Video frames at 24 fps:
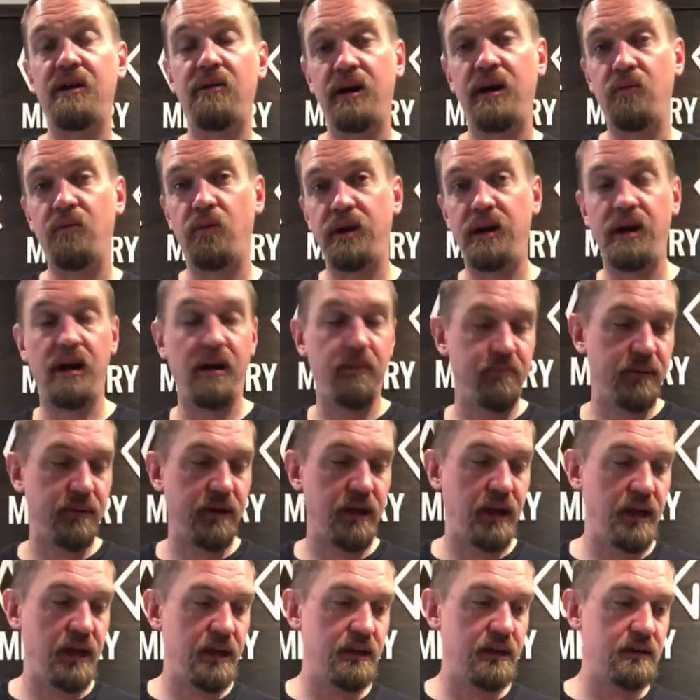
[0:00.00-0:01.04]
I went up
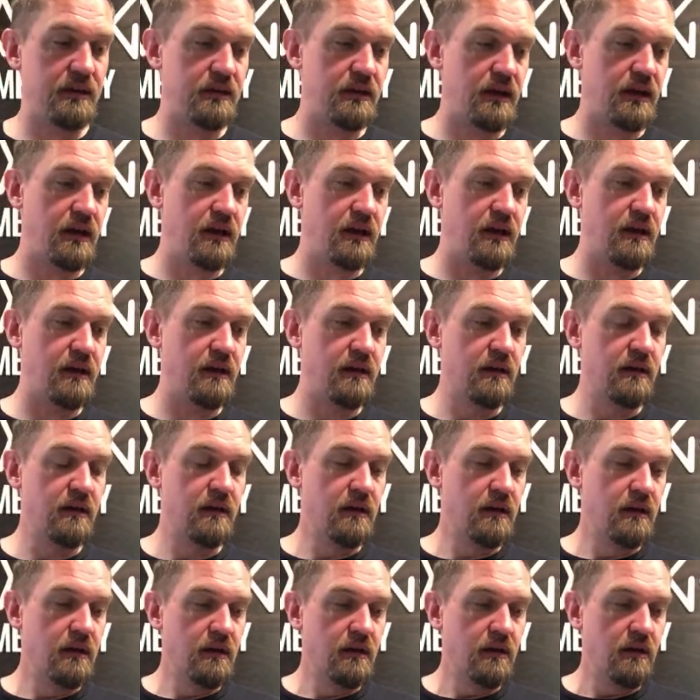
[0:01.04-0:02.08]
and
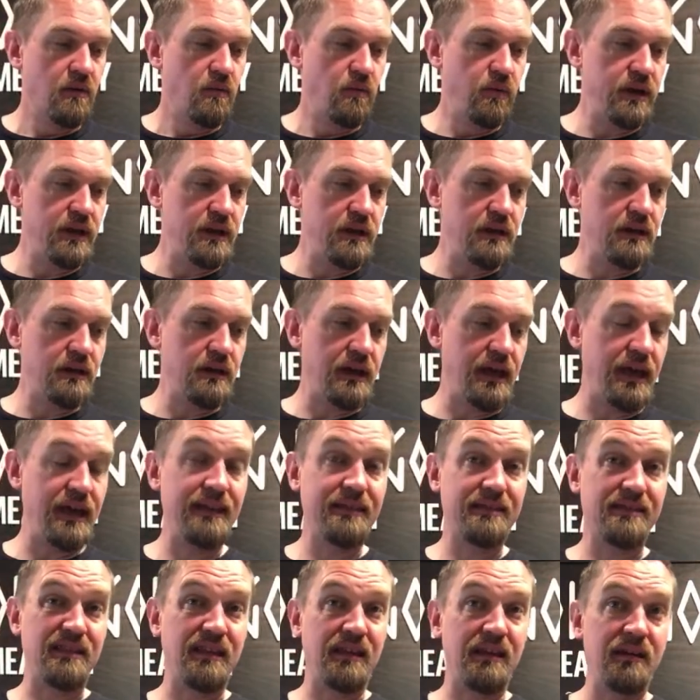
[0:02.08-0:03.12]
we
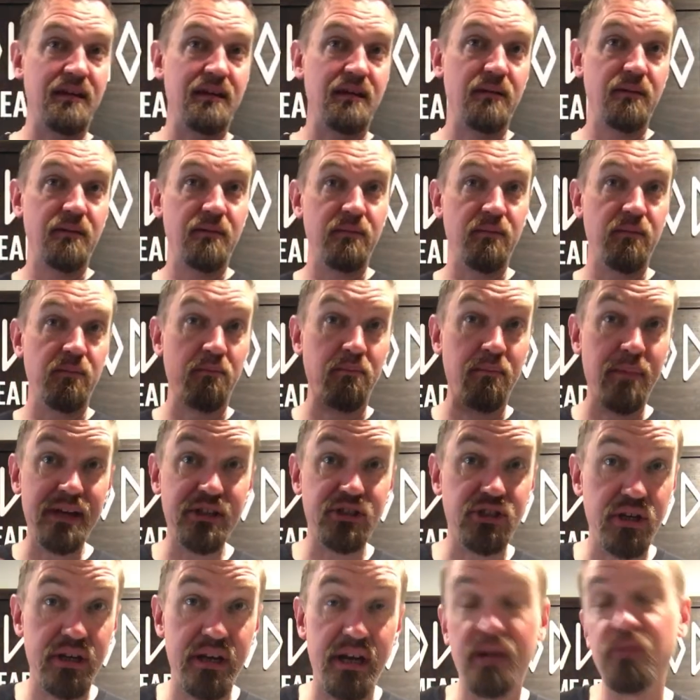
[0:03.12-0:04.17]
hit the
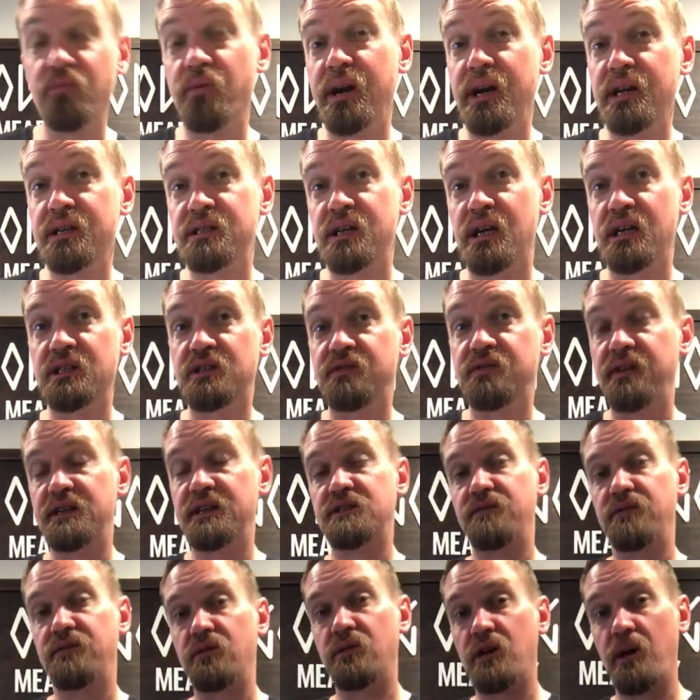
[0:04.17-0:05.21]
Michigan Renaissance
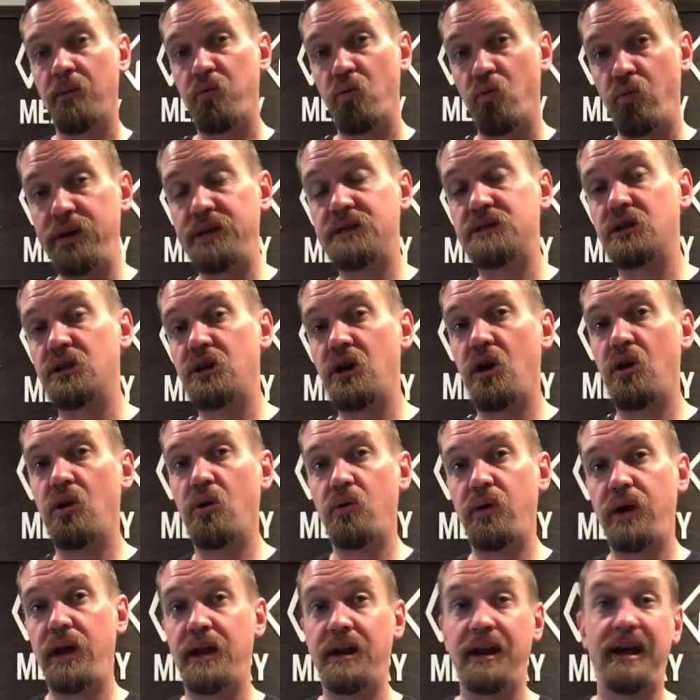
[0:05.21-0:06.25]
Festival a couple weeks ago,
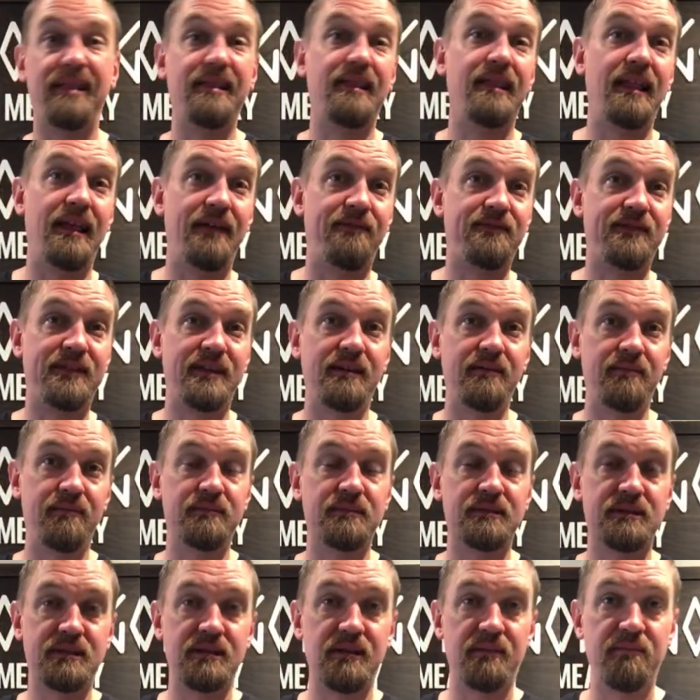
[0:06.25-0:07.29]
and I left him
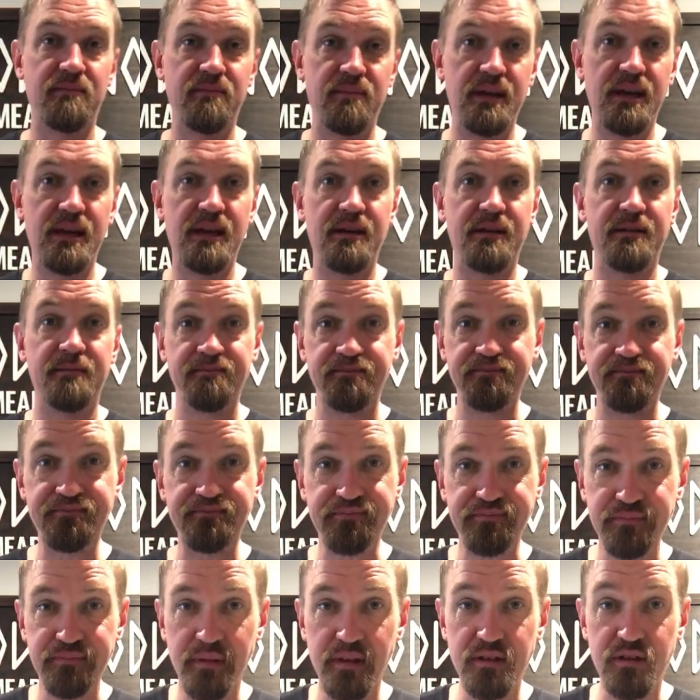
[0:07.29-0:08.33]
some mead.
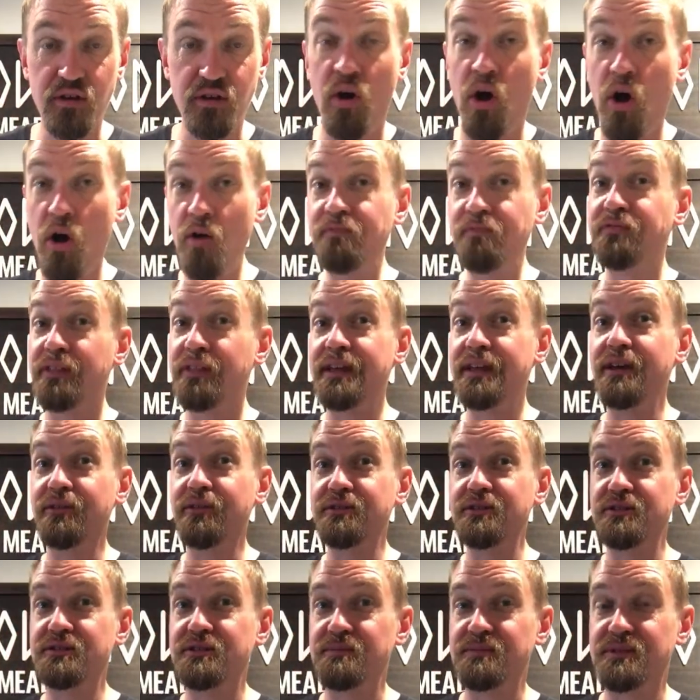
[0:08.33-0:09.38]
So hopefully he'll
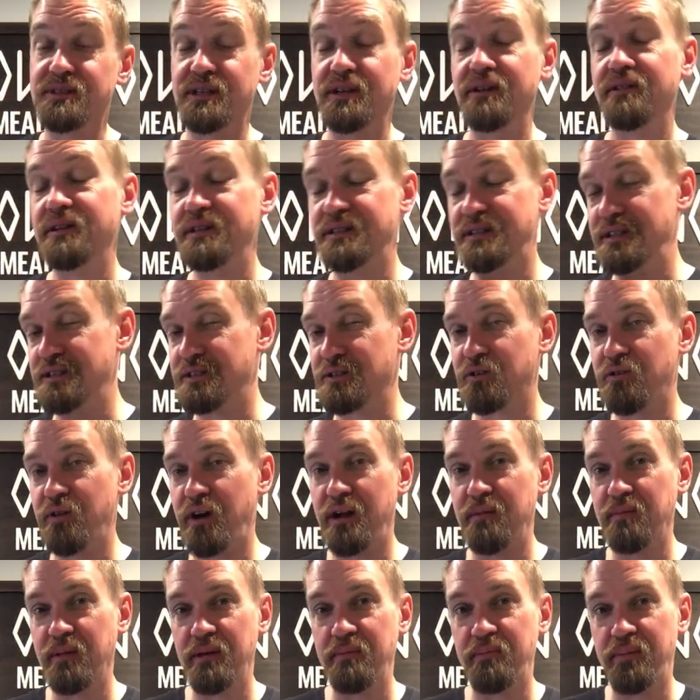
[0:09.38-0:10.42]
do some series. He's
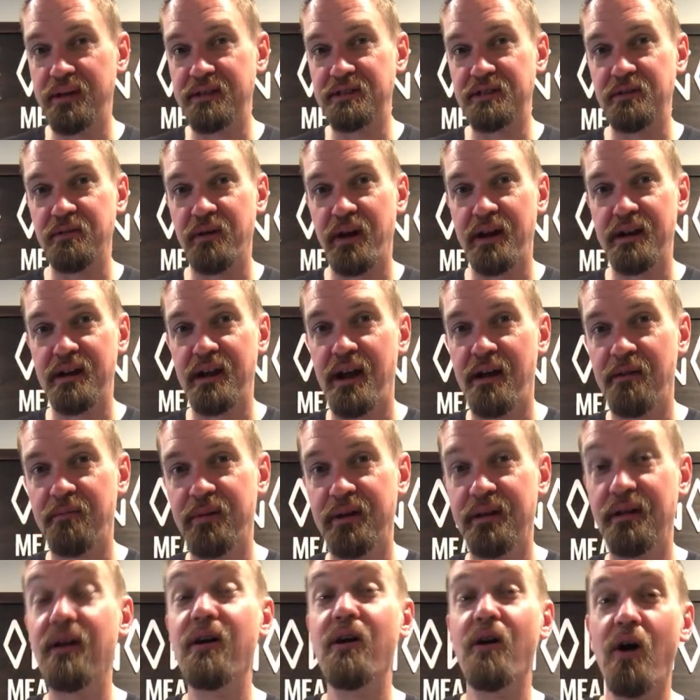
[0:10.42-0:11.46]
incredibly busy right now,
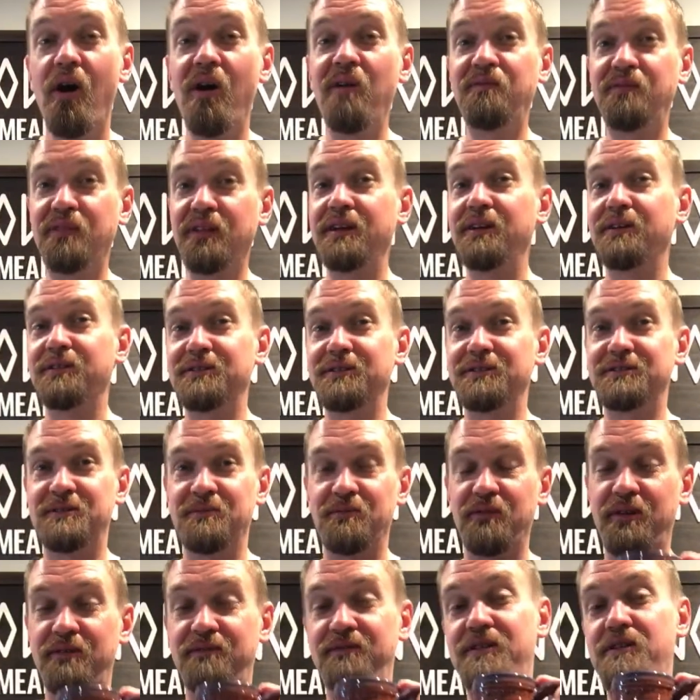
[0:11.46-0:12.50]
but hopefully he'll do some
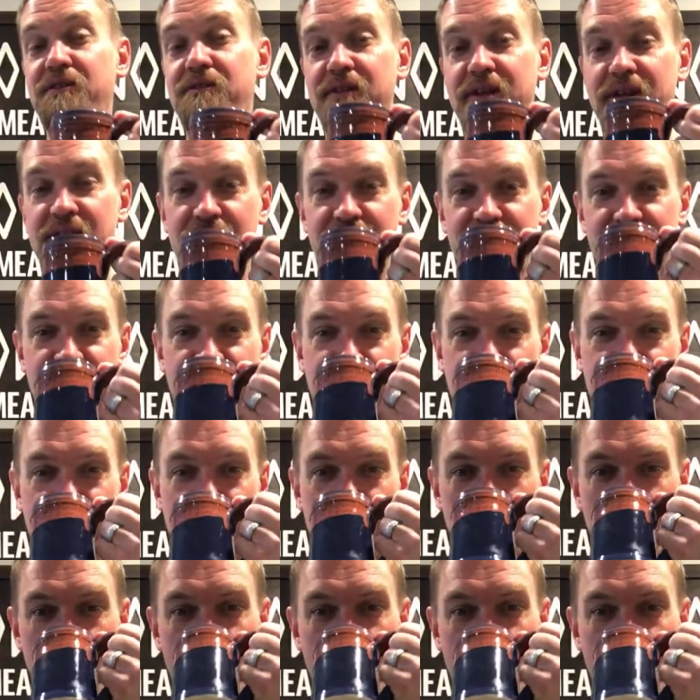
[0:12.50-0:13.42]
review videos for me.